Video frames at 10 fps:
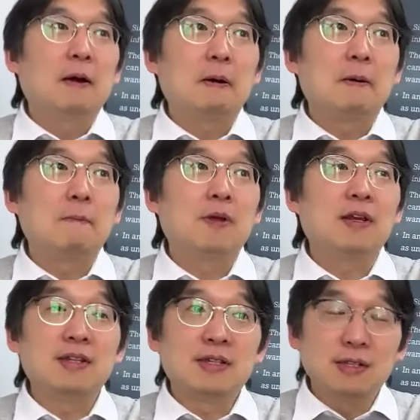
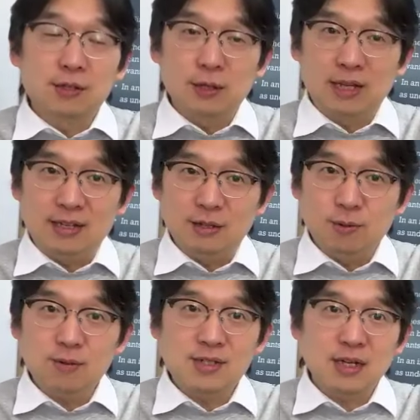In
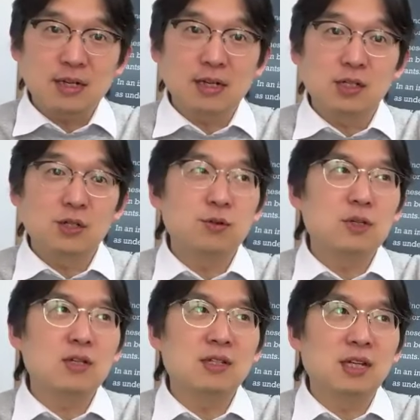those settings, you
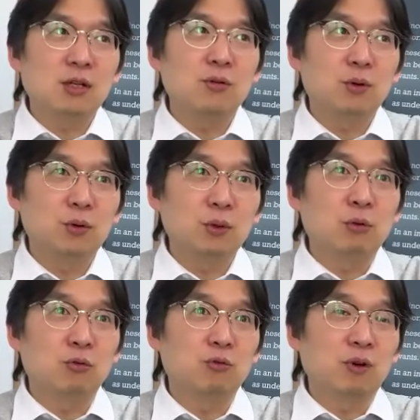just need to hold
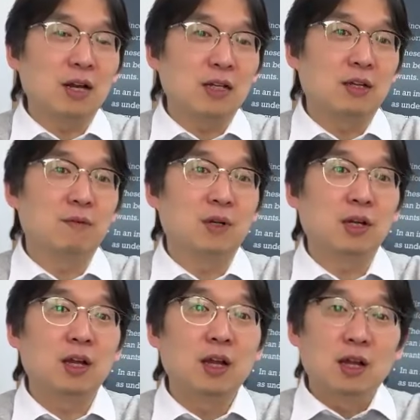on to
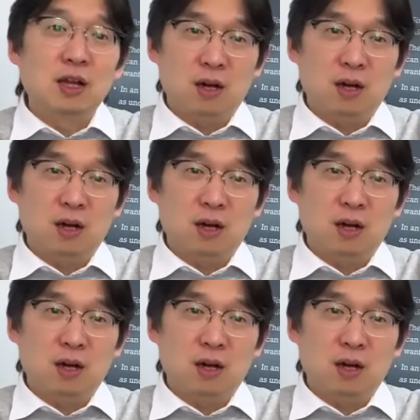relatively